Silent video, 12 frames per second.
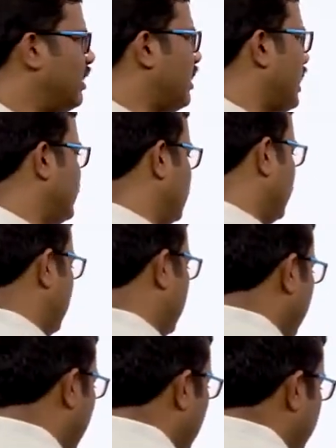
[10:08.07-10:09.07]
concept,
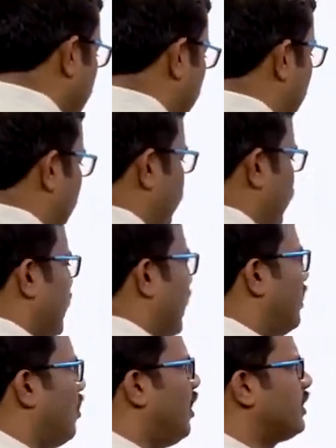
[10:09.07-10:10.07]
sodium
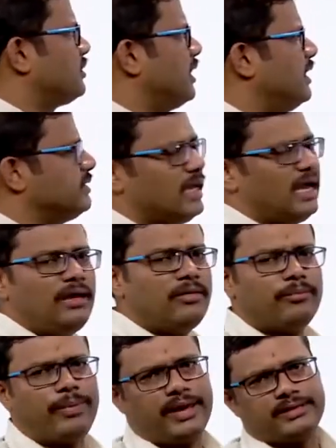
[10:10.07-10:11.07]
hydroxide is a
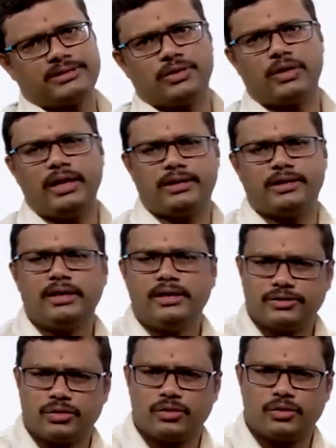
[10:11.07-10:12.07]
base. Okay.
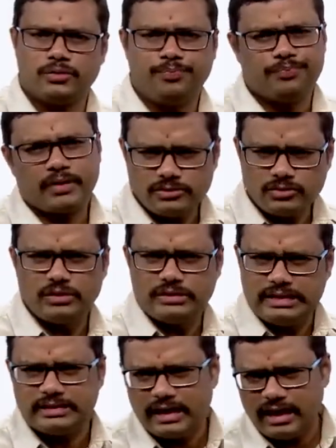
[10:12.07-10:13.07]
So,
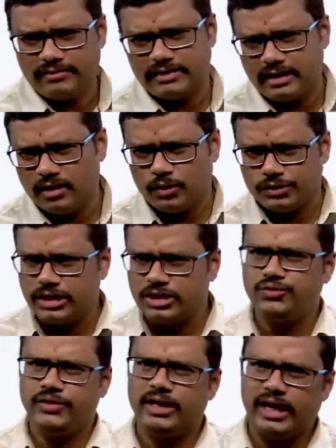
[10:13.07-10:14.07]
these kind of general
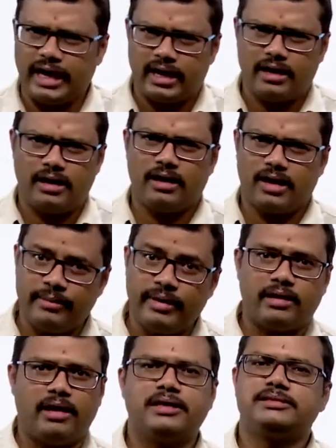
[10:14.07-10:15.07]
questions we come
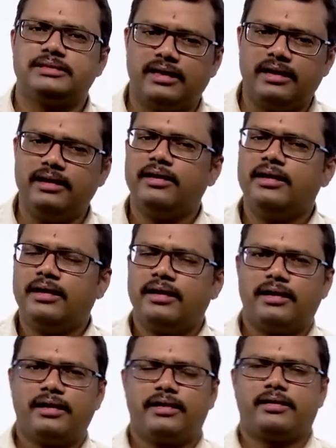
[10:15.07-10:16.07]
across in the
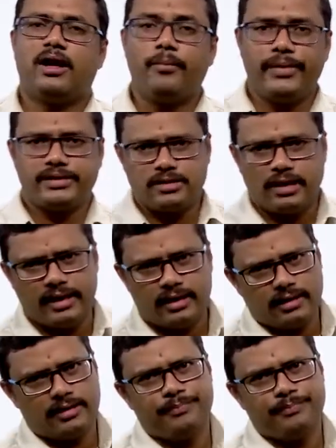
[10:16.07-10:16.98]
topics like